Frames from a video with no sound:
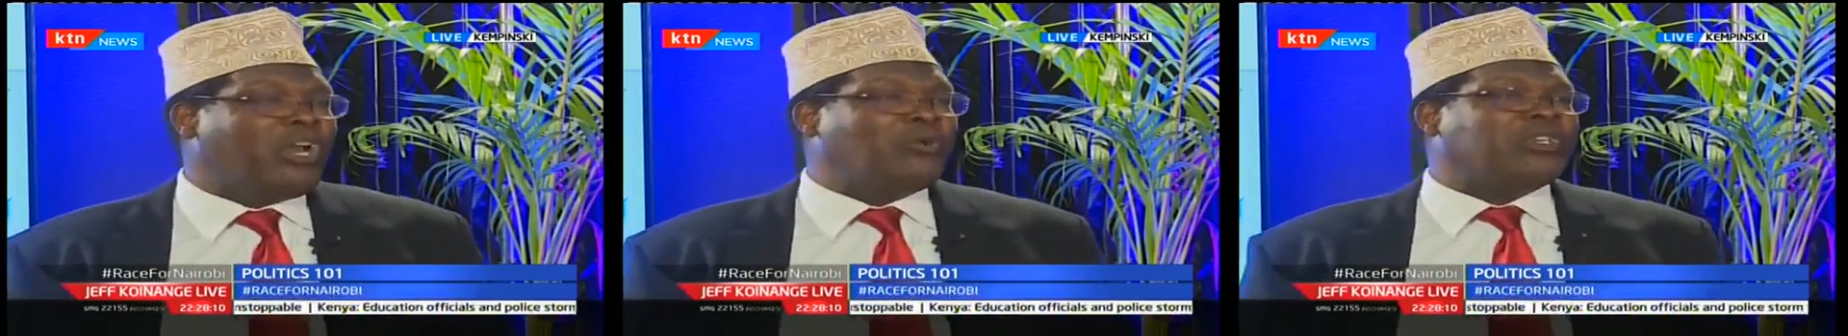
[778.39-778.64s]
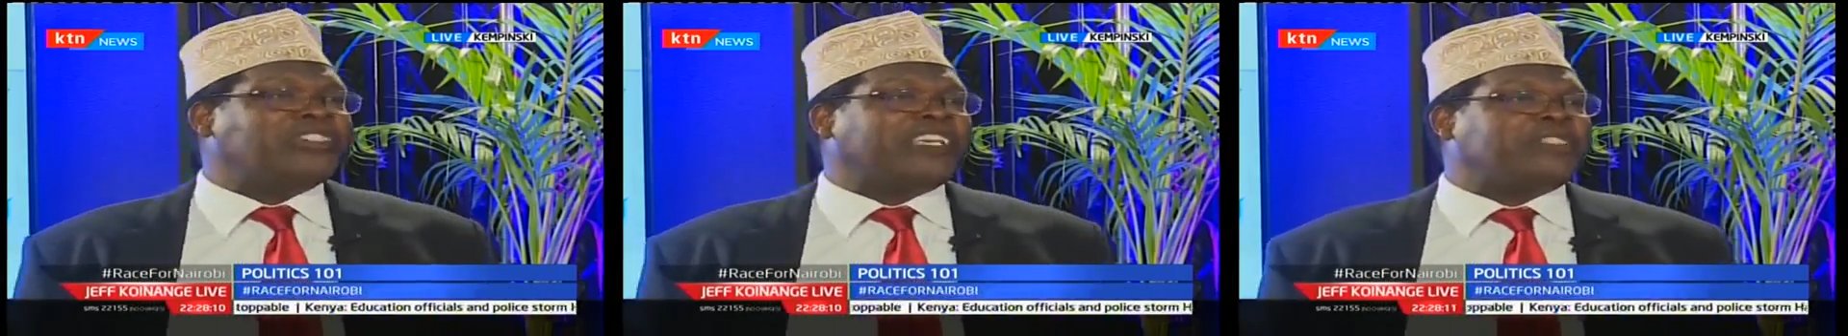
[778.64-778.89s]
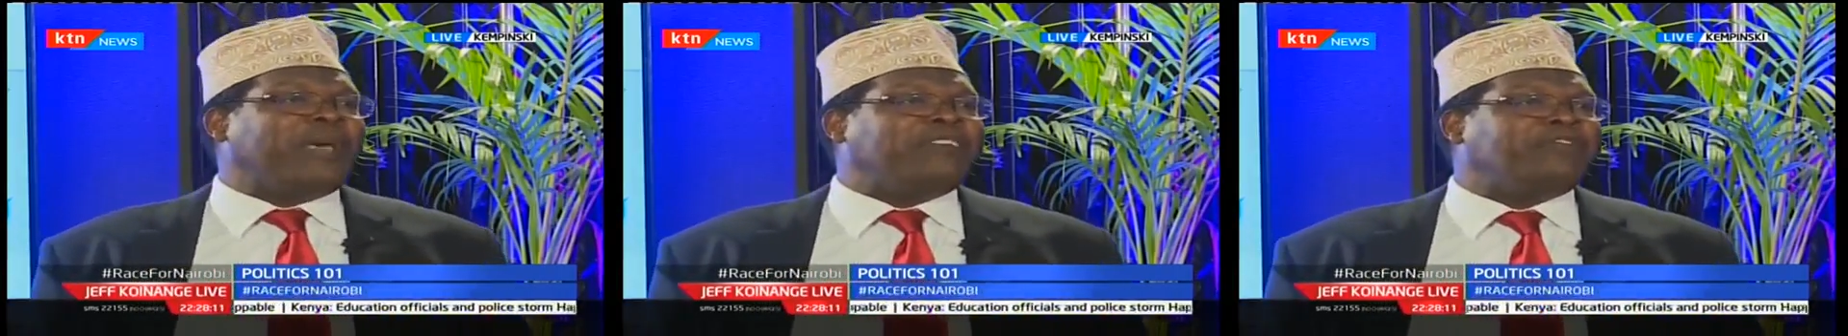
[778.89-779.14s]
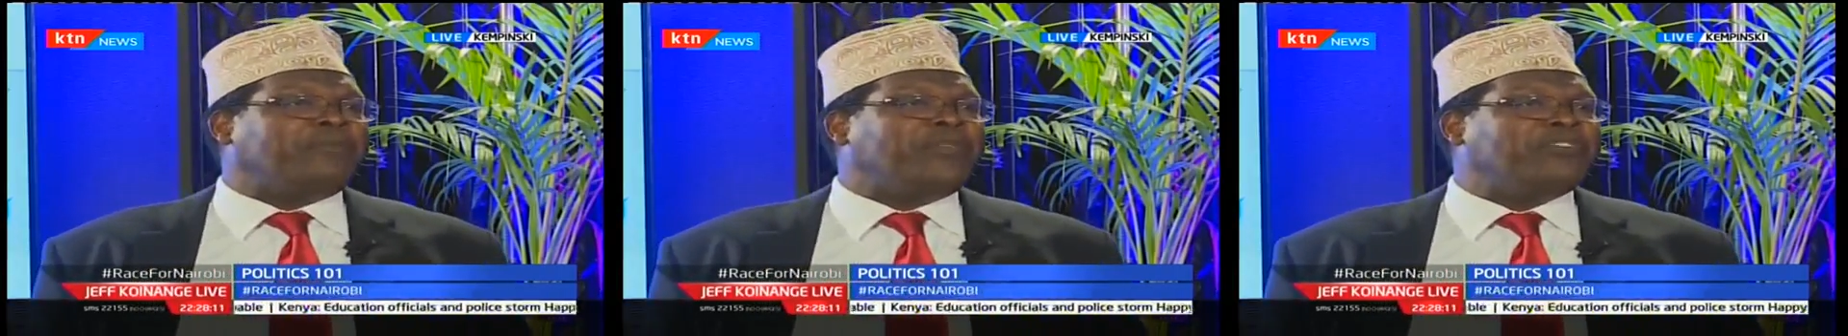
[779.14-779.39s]
was expelled
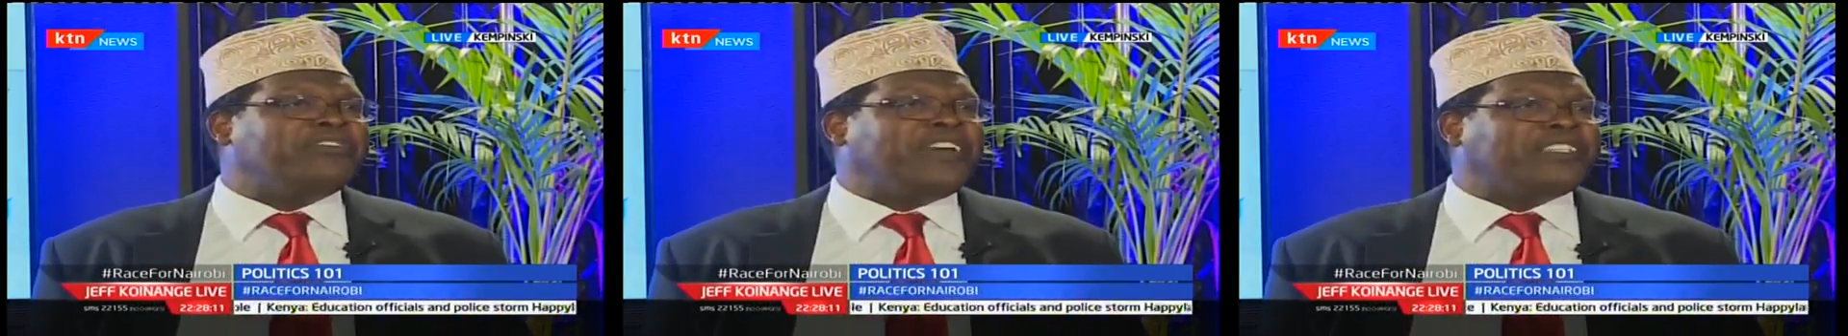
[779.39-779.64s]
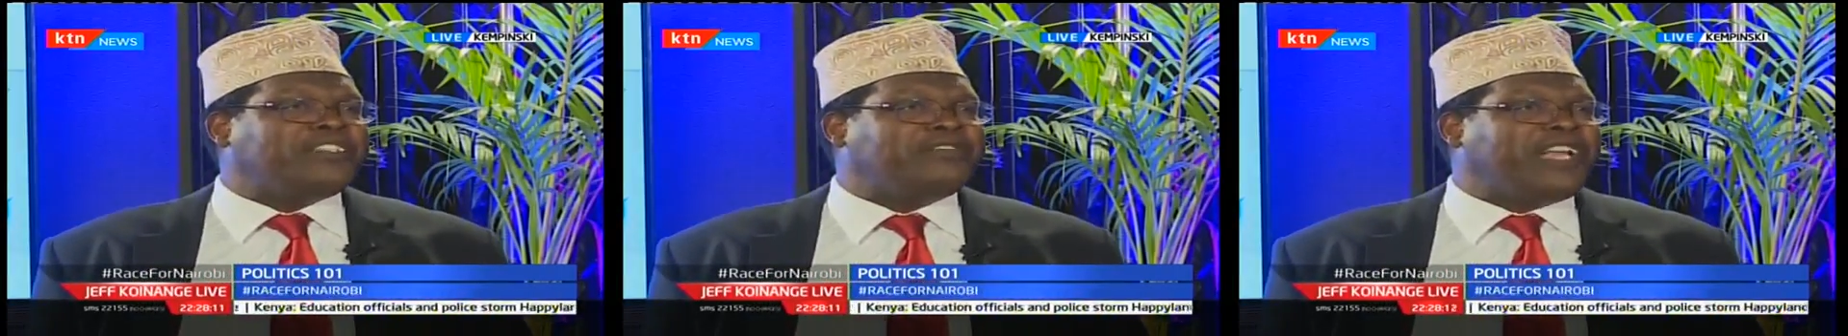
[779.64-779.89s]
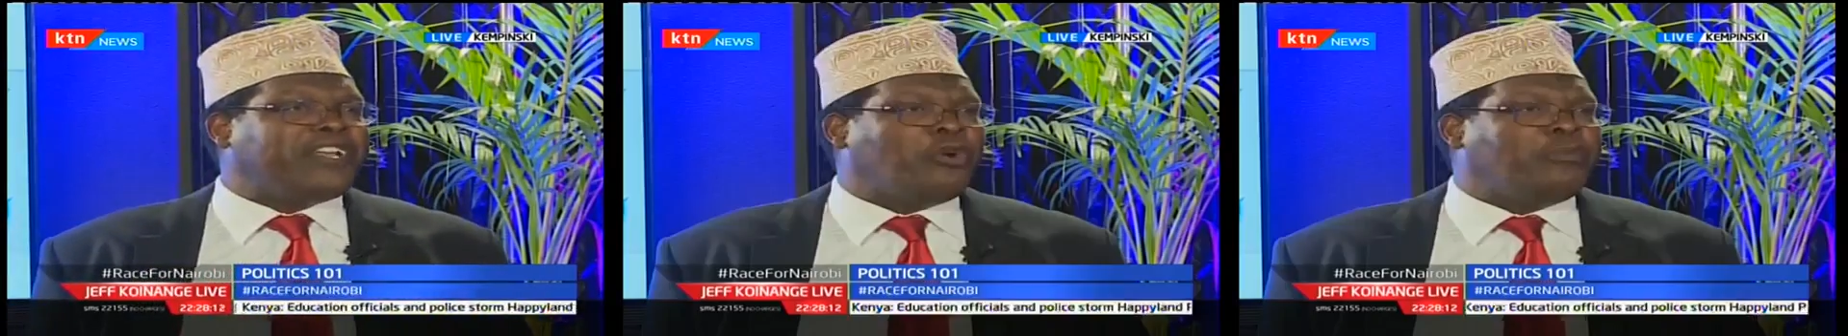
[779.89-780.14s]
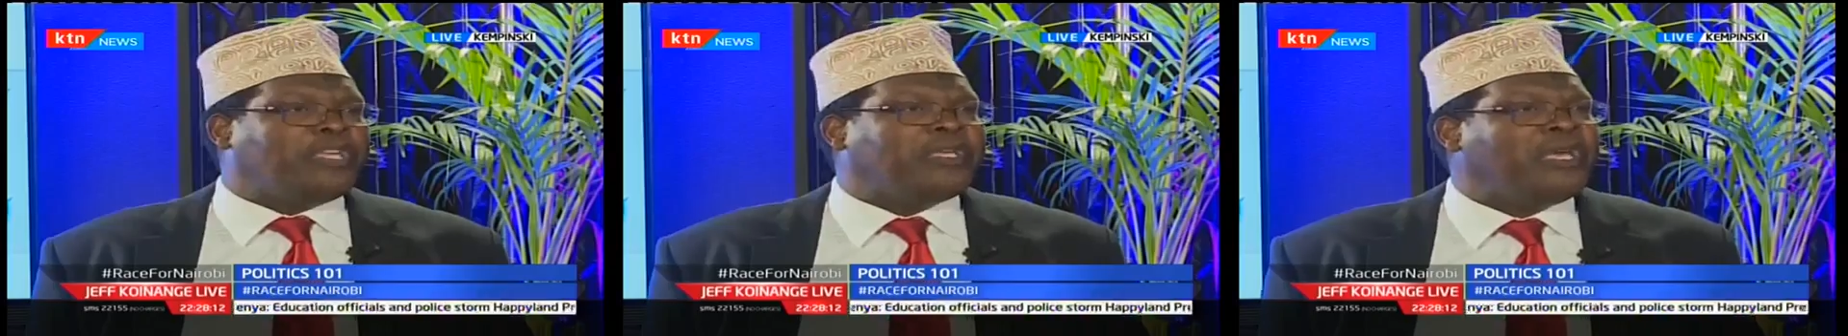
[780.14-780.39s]
from the University of Nairobi.